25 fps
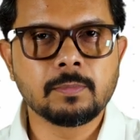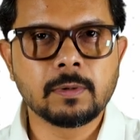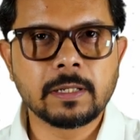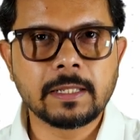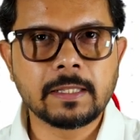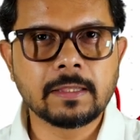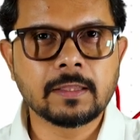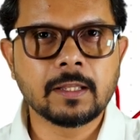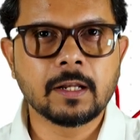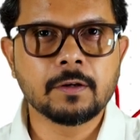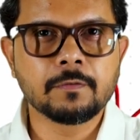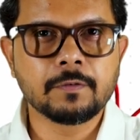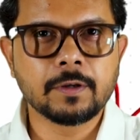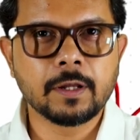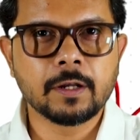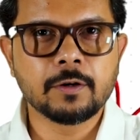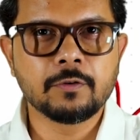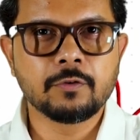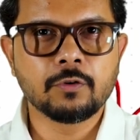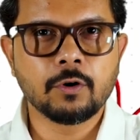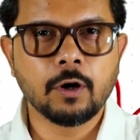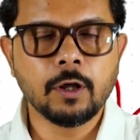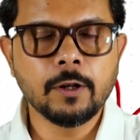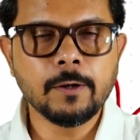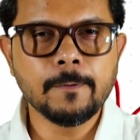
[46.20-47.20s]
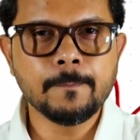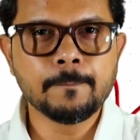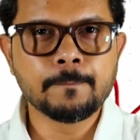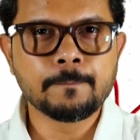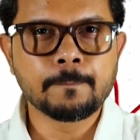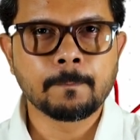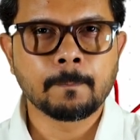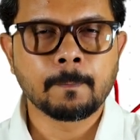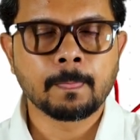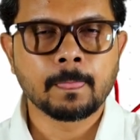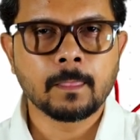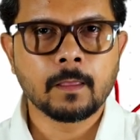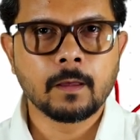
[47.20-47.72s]
plane that we had drawn,
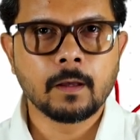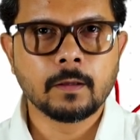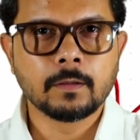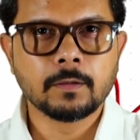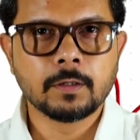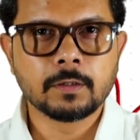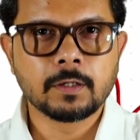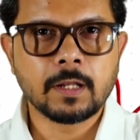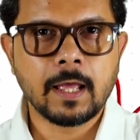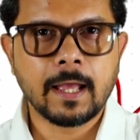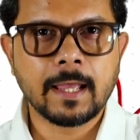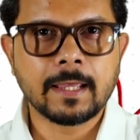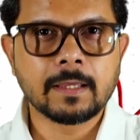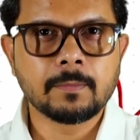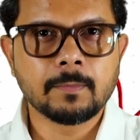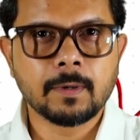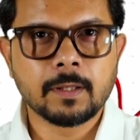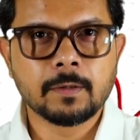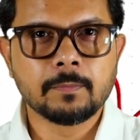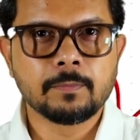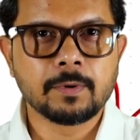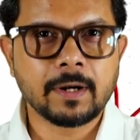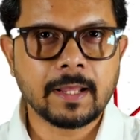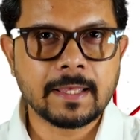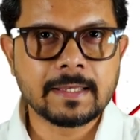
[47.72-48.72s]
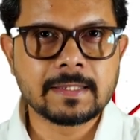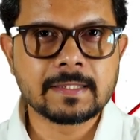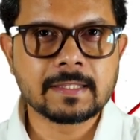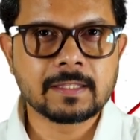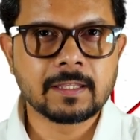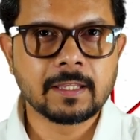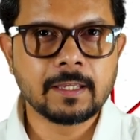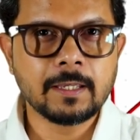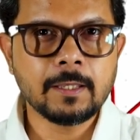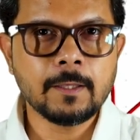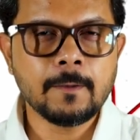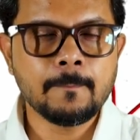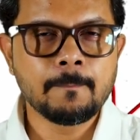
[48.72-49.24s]
the time and price
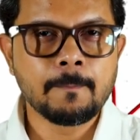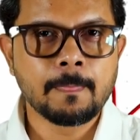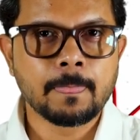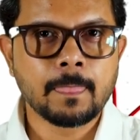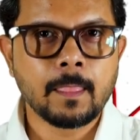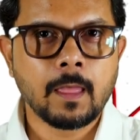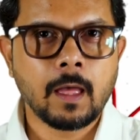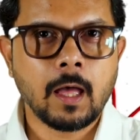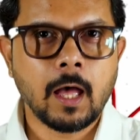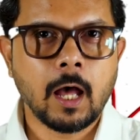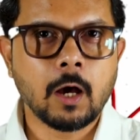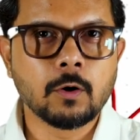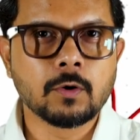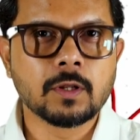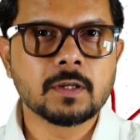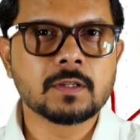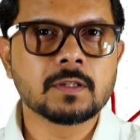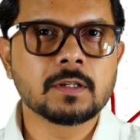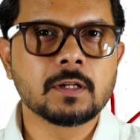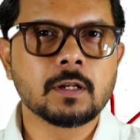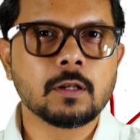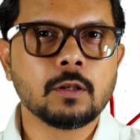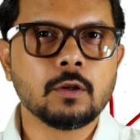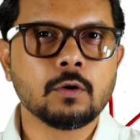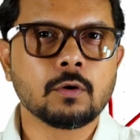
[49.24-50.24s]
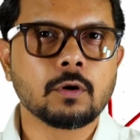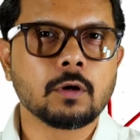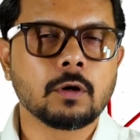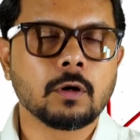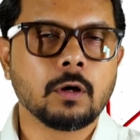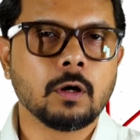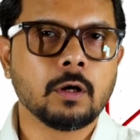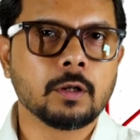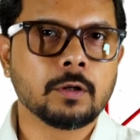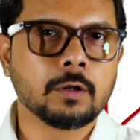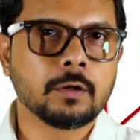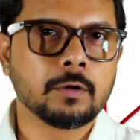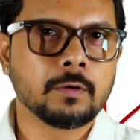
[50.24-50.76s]
thing. How does it look
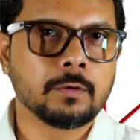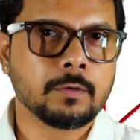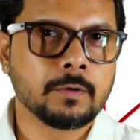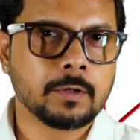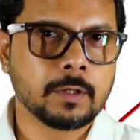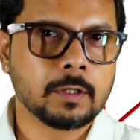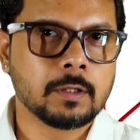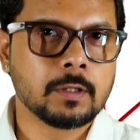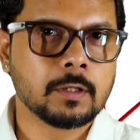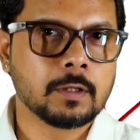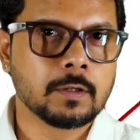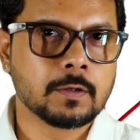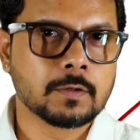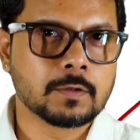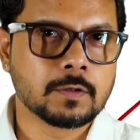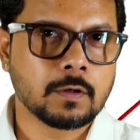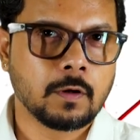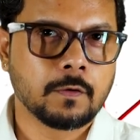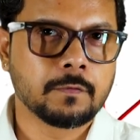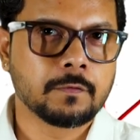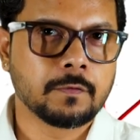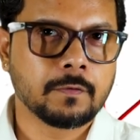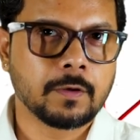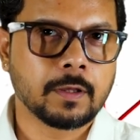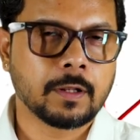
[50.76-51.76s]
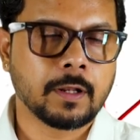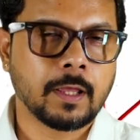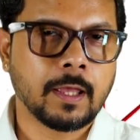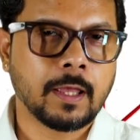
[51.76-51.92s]
on a real software?